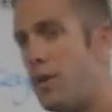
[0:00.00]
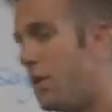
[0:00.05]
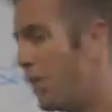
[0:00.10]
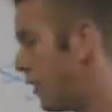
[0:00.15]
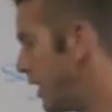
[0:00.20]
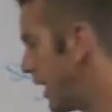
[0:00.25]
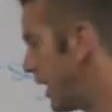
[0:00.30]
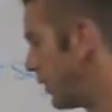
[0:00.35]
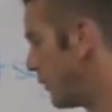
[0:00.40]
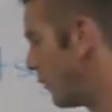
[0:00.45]

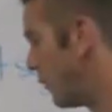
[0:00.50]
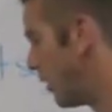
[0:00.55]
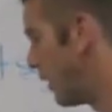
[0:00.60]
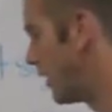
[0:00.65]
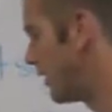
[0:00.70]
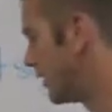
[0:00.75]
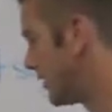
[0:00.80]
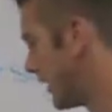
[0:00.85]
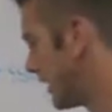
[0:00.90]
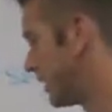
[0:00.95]
or
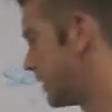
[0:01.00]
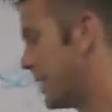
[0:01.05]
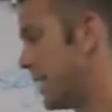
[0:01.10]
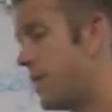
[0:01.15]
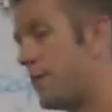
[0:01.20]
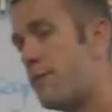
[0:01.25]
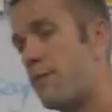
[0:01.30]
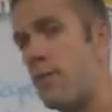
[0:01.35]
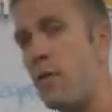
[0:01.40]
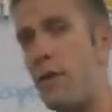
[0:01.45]
-1 is less
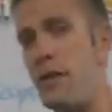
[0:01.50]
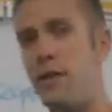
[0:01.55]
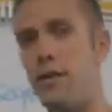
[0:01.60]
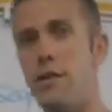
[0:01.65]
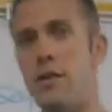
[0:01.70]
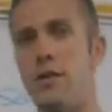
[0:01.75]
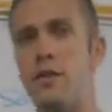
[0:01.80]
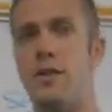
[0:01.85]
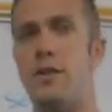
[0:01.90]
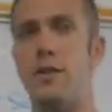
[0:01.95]
than 4.
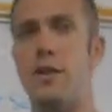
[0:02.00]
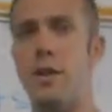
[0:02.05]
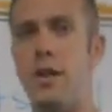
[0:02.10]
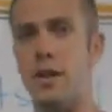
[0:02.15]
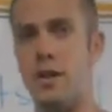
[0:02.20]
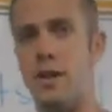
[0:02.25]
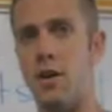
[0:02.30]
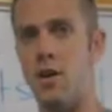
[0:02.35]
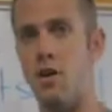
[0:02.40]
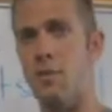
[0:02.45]

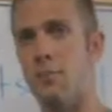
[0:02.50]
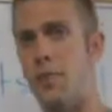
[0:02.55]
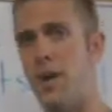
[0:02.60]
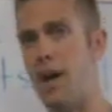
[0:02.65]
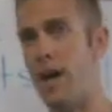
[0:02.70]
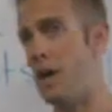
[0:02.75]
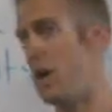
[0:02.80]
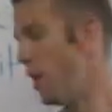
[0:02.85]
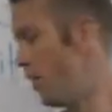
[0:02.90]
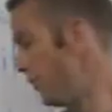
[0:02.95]
Hope
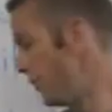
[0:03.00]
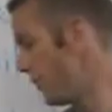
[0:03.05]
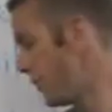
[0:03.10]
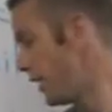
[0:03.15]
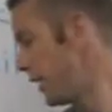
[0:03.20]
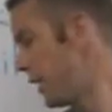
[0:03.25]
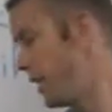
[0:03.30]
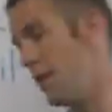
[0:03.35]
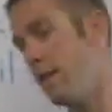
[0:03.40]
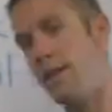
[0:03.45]
that helped.
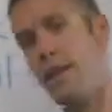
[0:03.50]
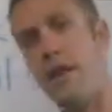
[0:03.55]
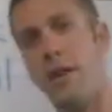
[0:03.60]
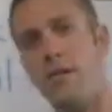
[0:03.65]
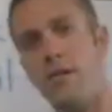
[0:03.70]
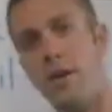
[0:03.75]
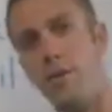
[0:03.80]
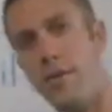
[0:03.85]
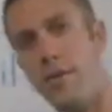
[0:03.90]
Thank you very